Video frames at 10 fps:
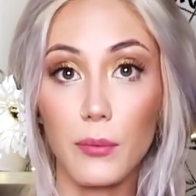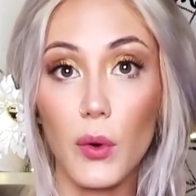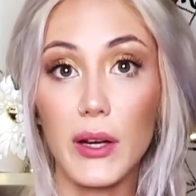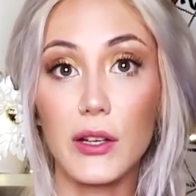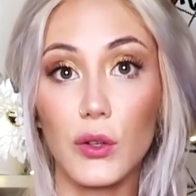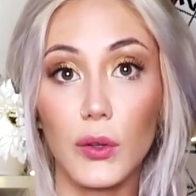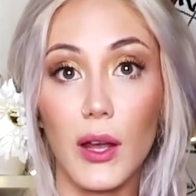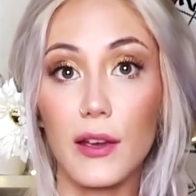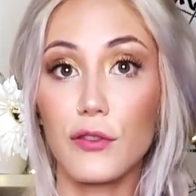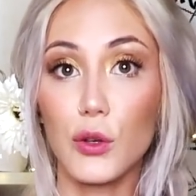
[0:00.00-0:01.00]
point in your
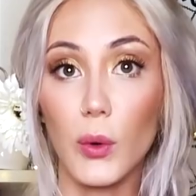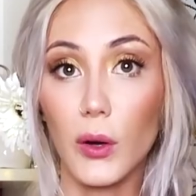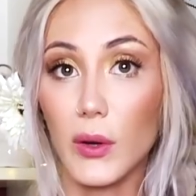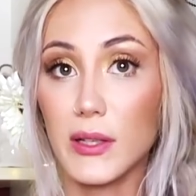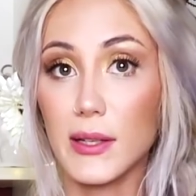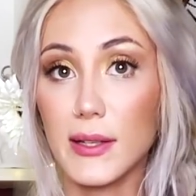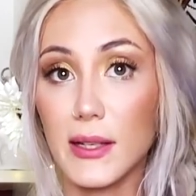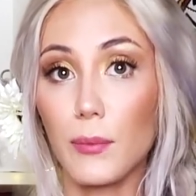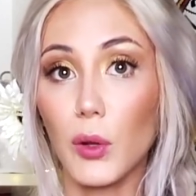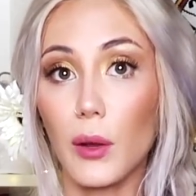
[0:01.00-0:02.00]
life you are going to
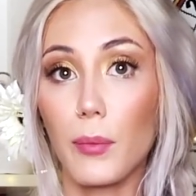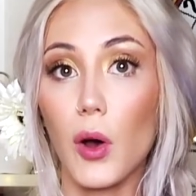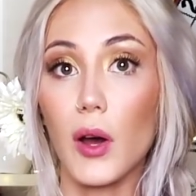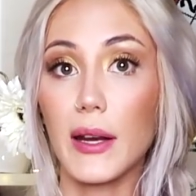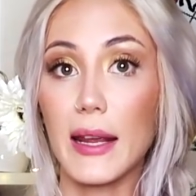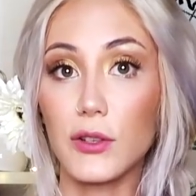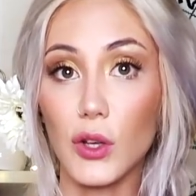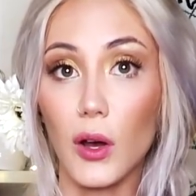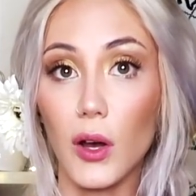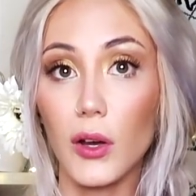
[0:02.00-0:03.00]
stumble upon a
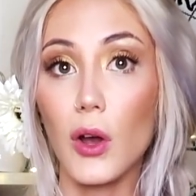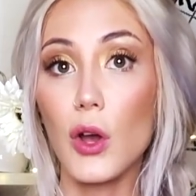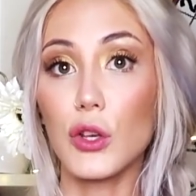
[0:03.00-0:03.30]
dog,